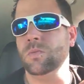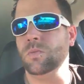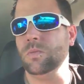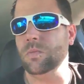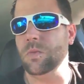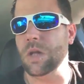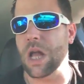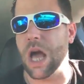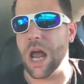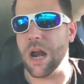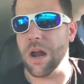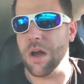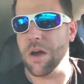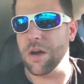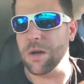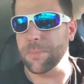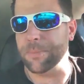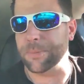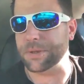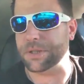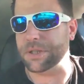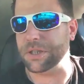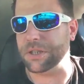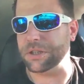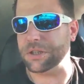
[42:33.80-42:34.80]

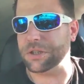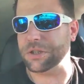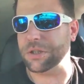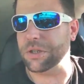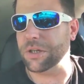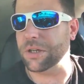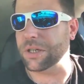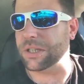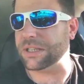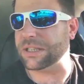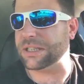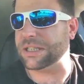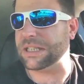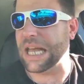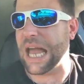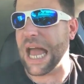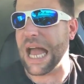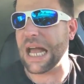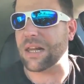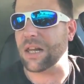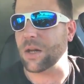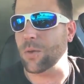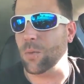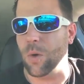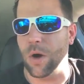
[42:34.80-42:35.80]
100% sure
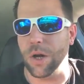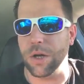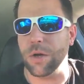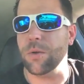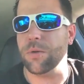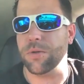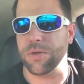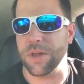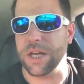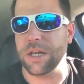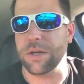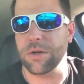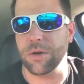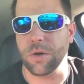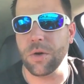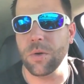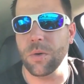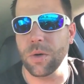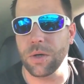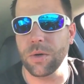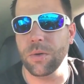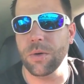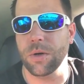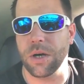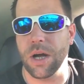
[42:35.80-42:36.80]
exactly what you think you're
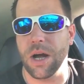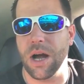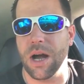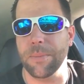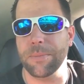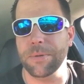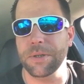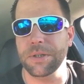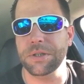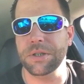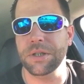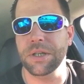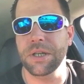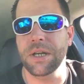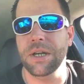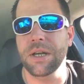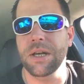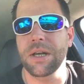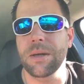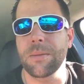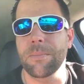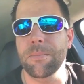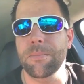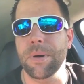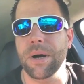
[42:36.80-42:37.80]
going to accomplish,
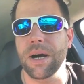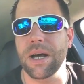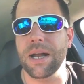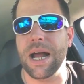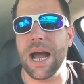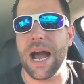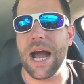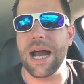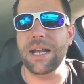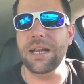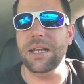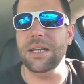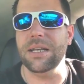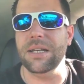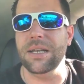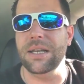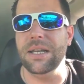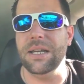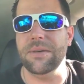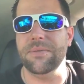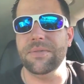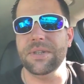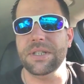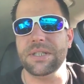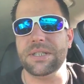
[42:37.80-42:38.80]
but I didn't
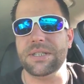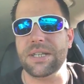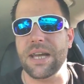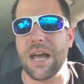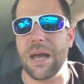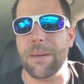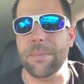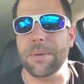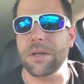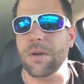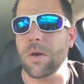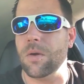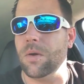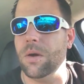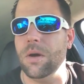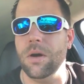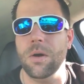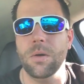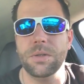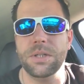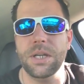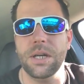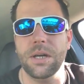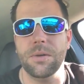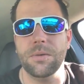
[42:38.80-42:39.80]
leave this time and go to a
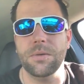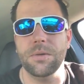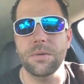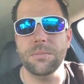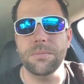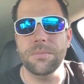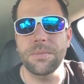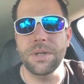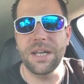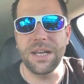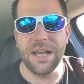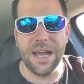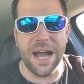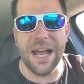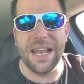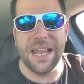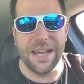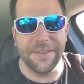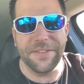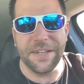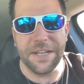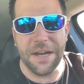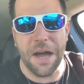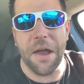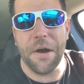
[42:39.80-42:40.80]
hotel room. I
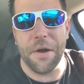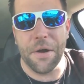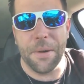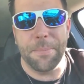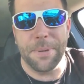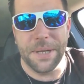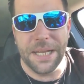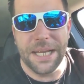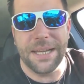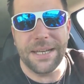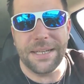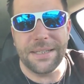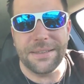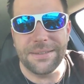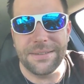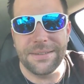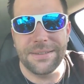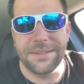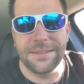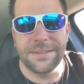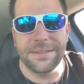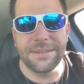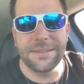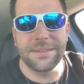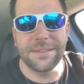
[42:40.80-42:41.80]
left and got on a plane.
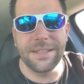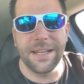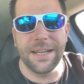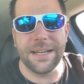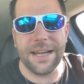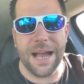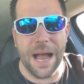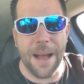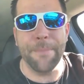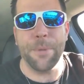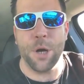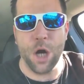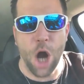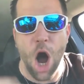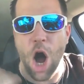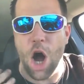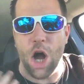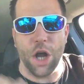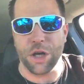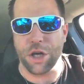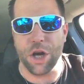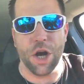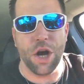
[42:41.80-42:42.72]
Like, I'm gone.